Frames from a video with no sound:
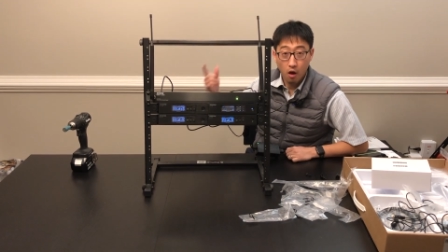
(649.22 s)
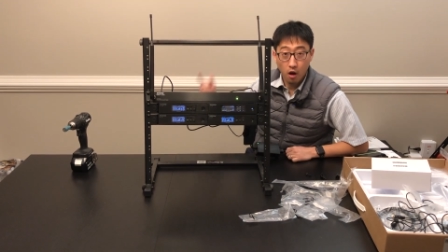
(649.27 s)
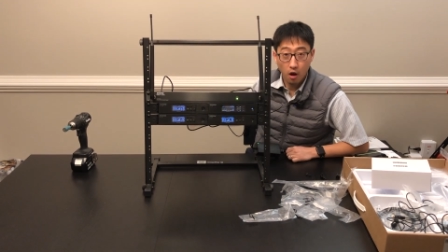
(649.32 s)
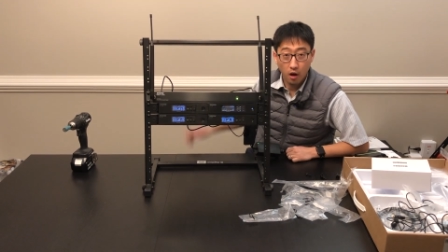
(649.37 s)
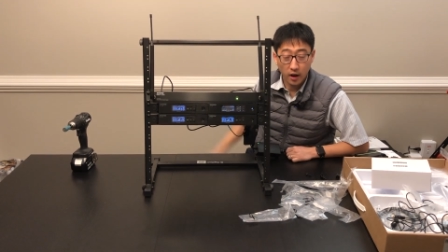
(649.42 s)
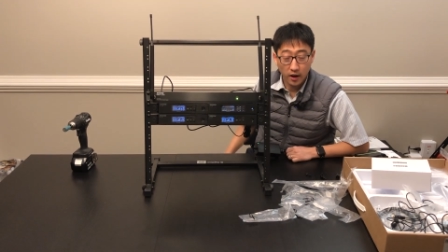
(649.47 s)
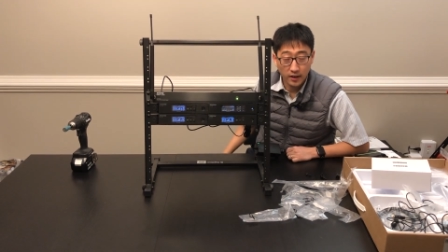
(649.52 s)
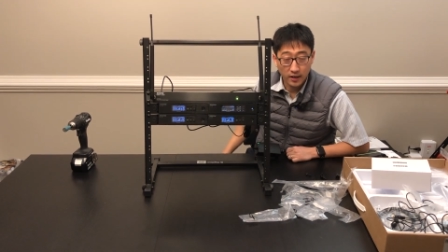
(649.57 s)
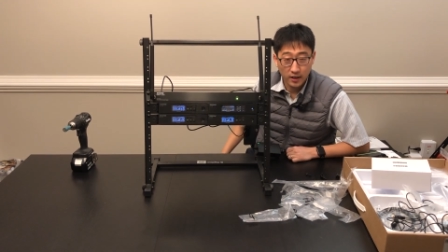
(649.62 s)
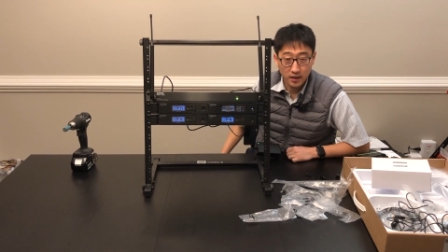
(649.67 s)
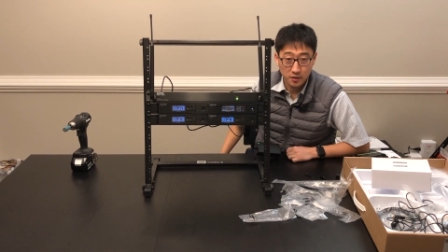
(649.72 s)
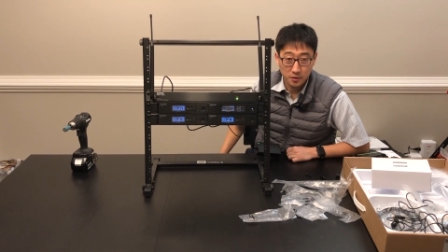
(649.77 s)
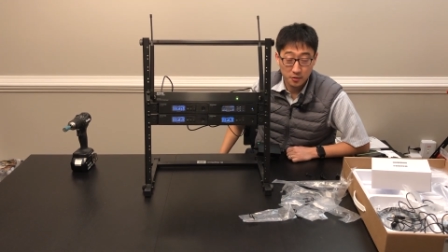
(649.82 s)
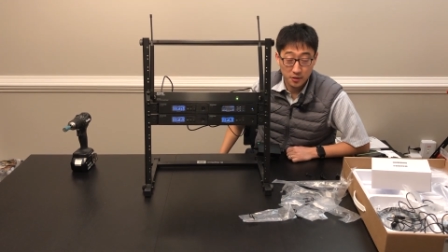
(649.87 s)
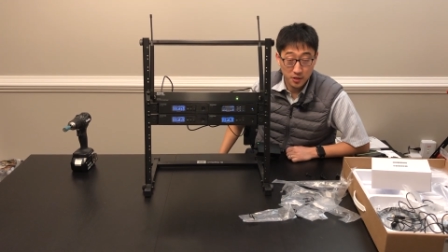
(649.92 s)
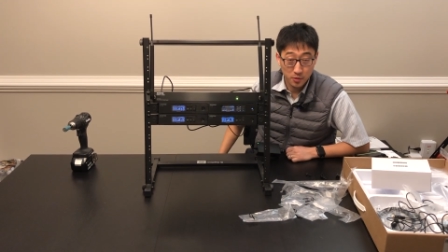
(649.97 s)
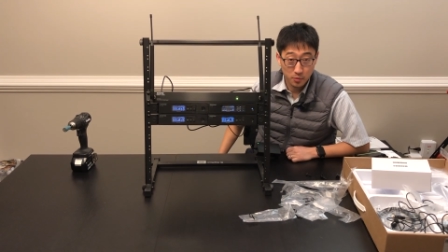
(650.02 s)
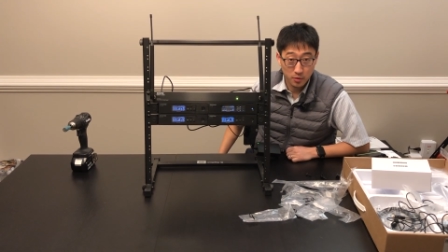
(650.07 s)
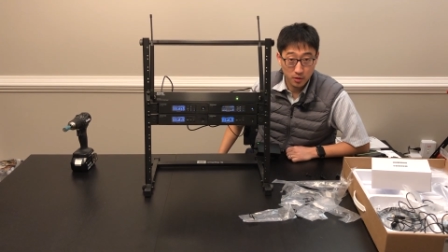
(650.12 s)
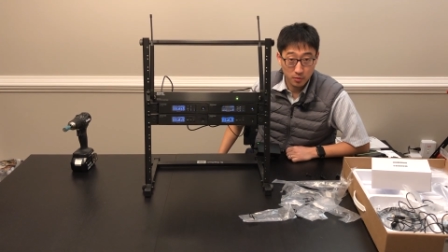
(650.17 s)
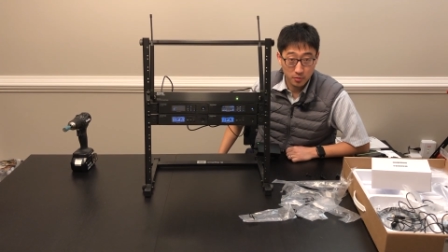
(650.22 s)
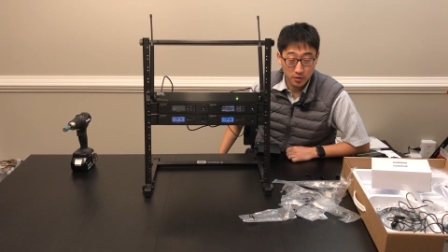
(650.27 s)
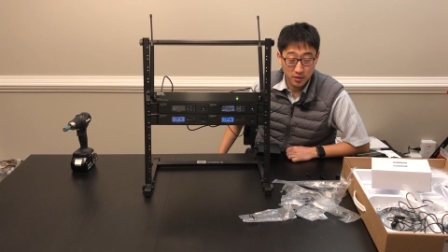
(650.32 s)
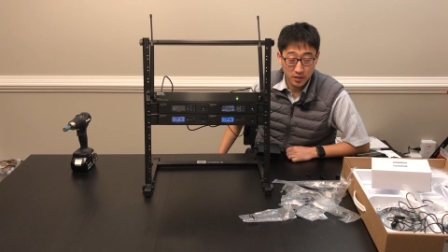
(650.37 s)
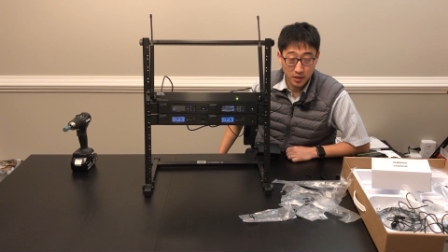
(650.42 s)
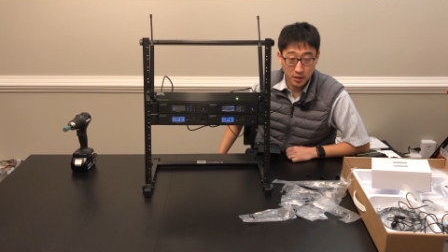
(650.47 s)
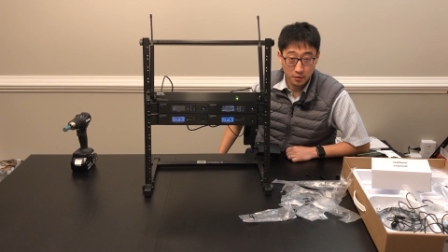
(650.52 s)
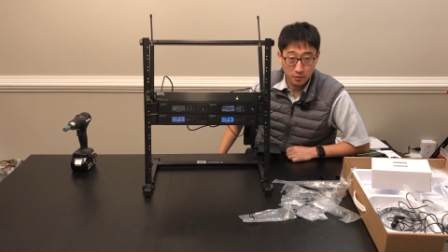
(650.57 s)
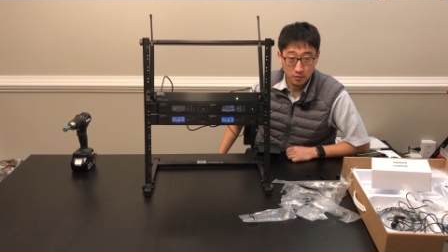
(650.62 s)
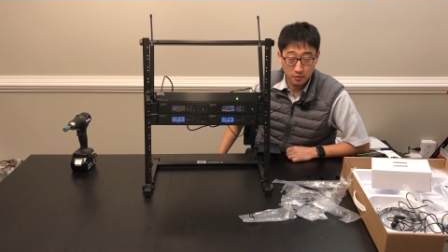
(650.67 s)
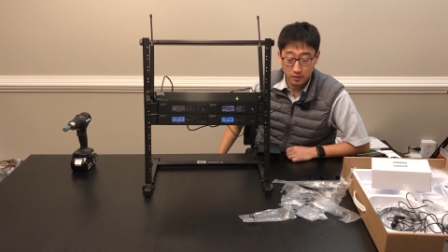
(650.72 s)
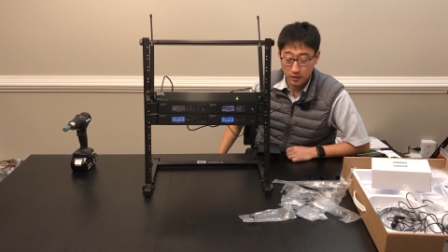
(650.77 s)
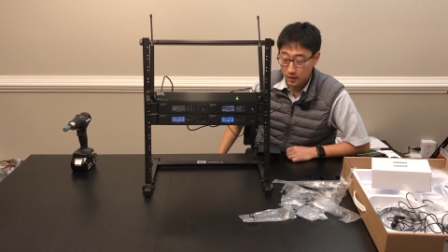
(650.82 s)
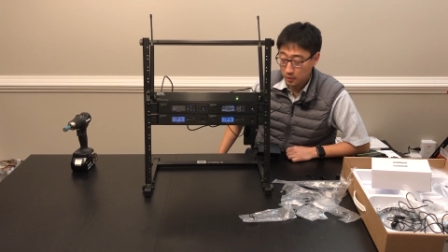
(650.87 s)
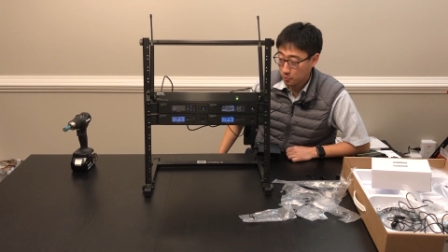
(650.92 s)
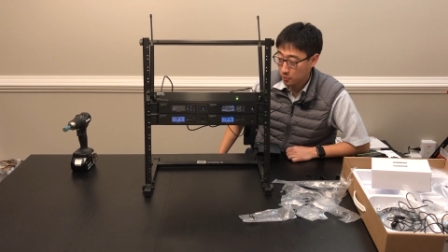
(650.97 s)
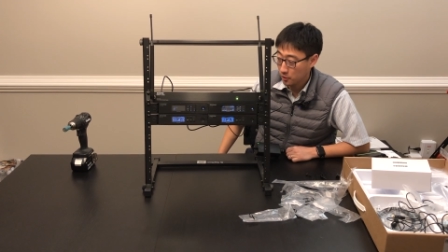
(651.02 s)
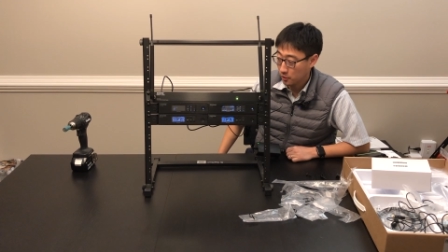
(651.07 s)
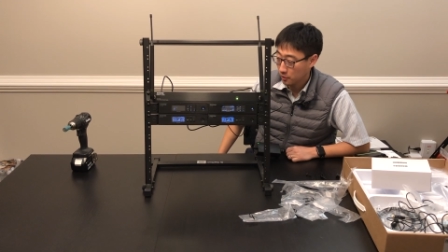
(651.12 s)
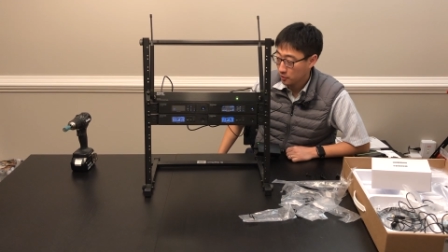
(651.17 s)
All right guys, so that's pretty much how, how
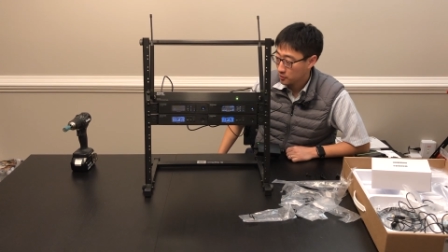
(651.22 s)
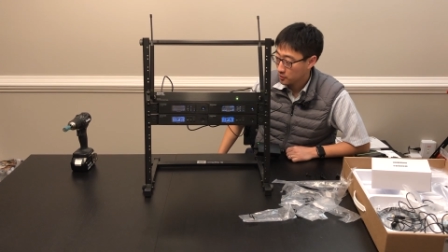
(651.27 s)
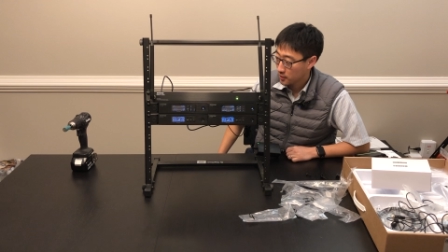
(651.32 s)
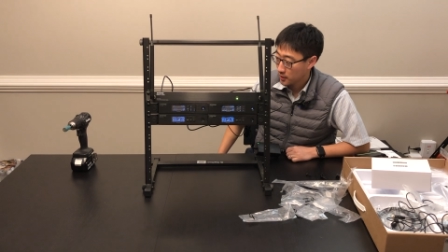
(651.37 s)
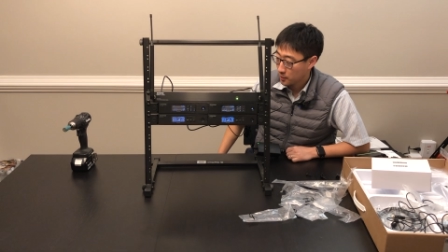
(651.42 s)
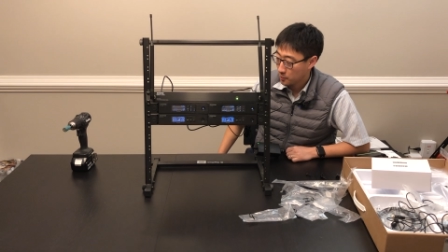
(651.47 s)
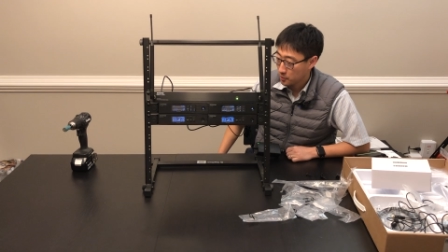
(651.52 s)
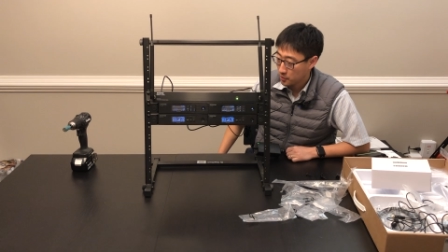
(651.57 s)
what it looks like